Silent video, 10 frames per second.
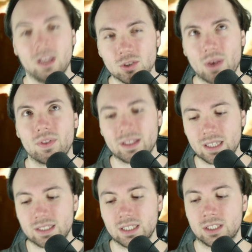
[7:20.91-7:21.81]
So I think
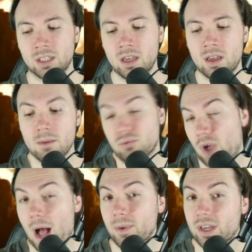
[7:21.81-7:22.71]
this is
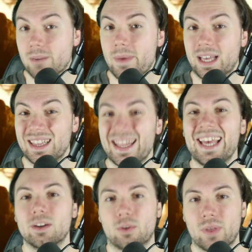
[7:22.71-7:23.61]
probably going to make
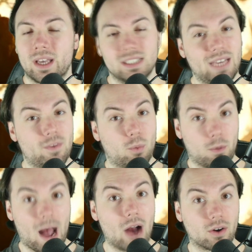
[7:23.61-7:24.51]
later things even more
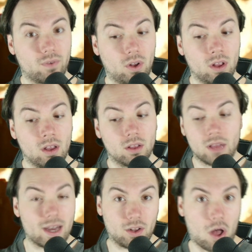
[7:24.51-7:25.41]
powerful,
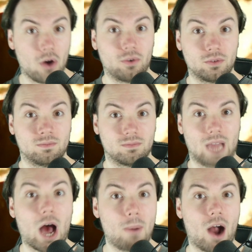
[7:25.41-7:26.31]
let alone
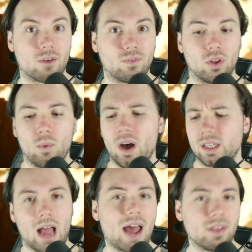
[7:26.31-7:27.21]
how powerful it
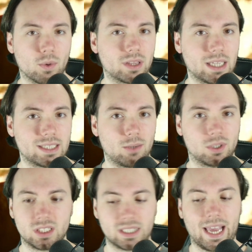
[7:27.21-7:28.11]
was. I think what they did with
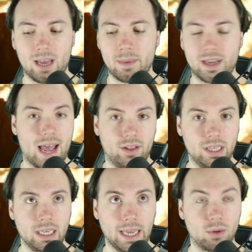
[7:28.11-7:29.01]
Sam and
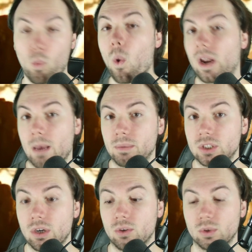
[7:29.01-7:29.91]
Ellie in one
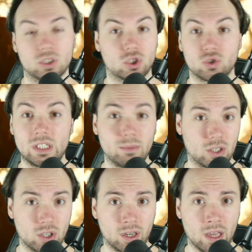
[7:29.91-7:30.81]
episode was extremely
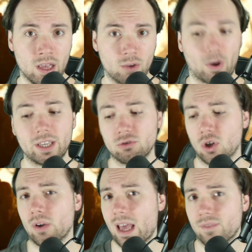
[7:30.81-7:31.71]
good, right? You
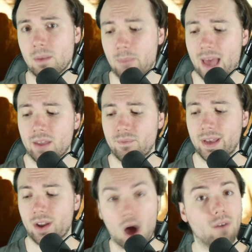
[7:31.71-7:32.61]
don't have the
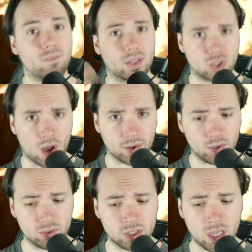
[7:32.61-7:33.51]
benefit of the
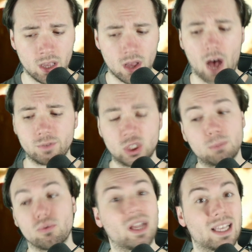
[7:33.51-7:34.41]
tunnels of
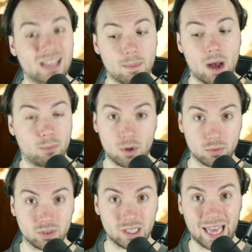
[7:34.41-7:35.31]
splitting them up. Remember
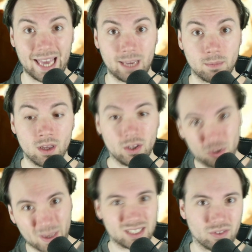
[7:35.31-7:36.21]
in the game, you
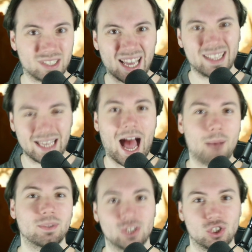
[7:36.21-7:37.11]
basically take the
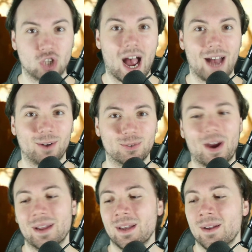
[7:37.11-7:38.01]
opposite child,
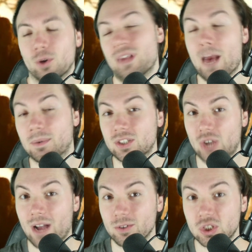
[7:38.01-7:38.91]
right? Or the opposite
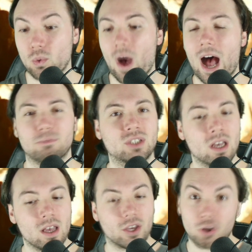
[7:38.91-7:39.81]
child swaps.
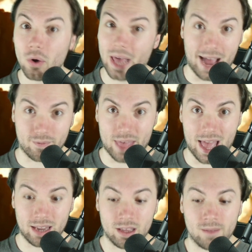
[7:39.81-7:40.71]
You don't have
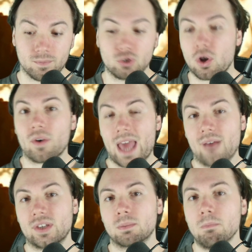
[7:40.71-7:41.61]
that you don't have
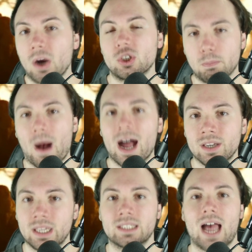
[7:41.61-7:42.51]
as much
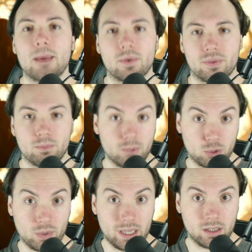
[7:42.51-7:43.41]
bonding time with
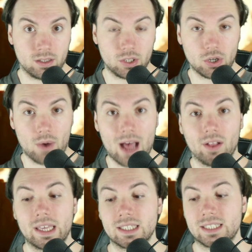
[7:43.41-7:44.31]
between you know
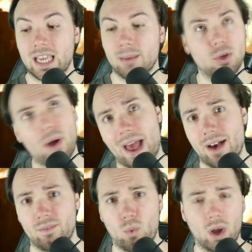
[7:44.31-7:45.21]
Ellie and Sam. You
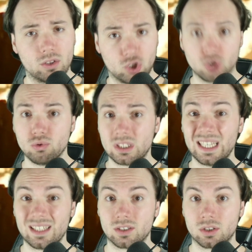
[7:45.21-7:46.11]
have what two
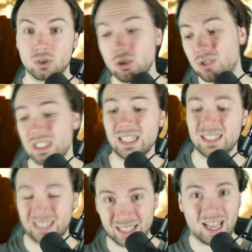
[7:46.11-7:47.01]
scenes, two scenes,
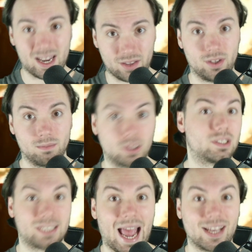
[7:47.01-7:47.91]
and then kind of the the
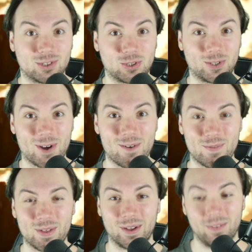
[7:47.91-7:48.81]
disaster of
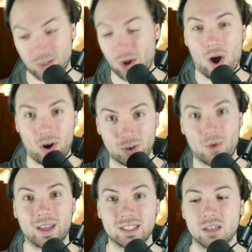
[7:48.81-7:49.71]
the the car
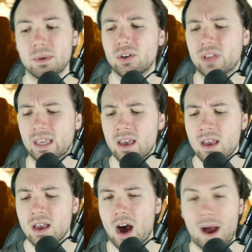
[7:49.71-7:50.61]
going into the building,
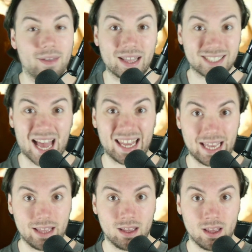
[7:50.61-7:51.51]
uh, and that's kind of it.